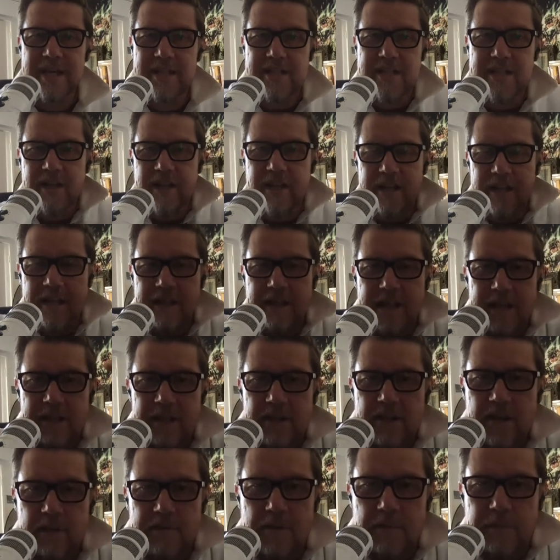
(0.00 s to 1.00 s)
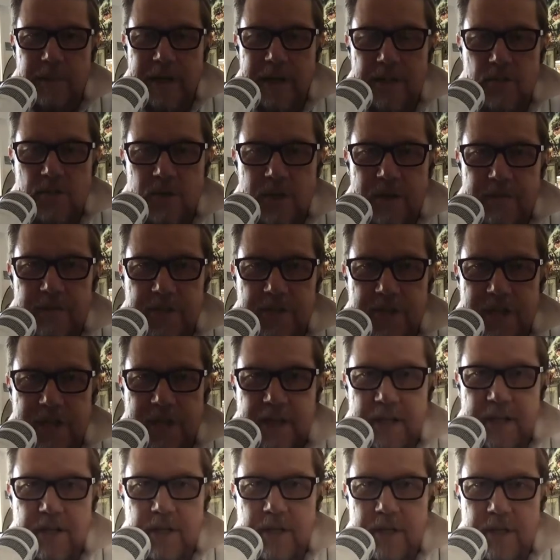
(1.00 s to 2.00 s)
What is that? Is that like the helicopter blades all
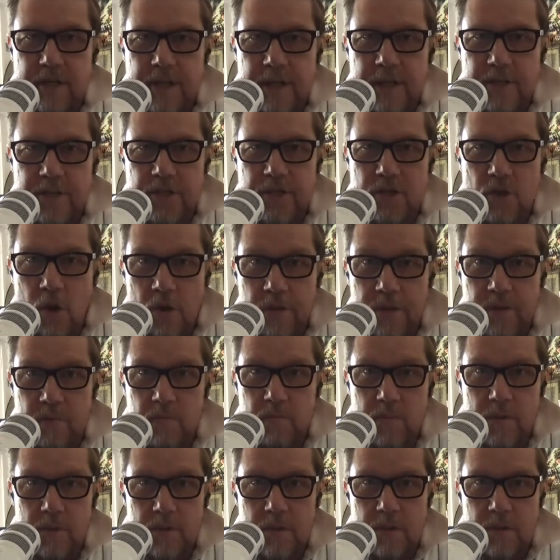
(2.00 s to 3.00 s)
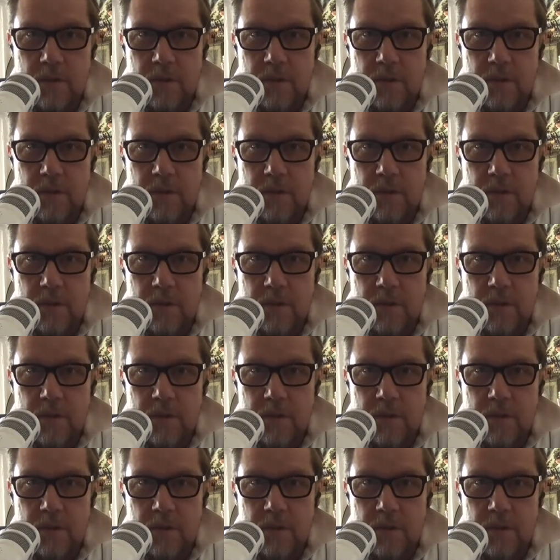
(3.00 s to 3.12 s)
have a jet engine on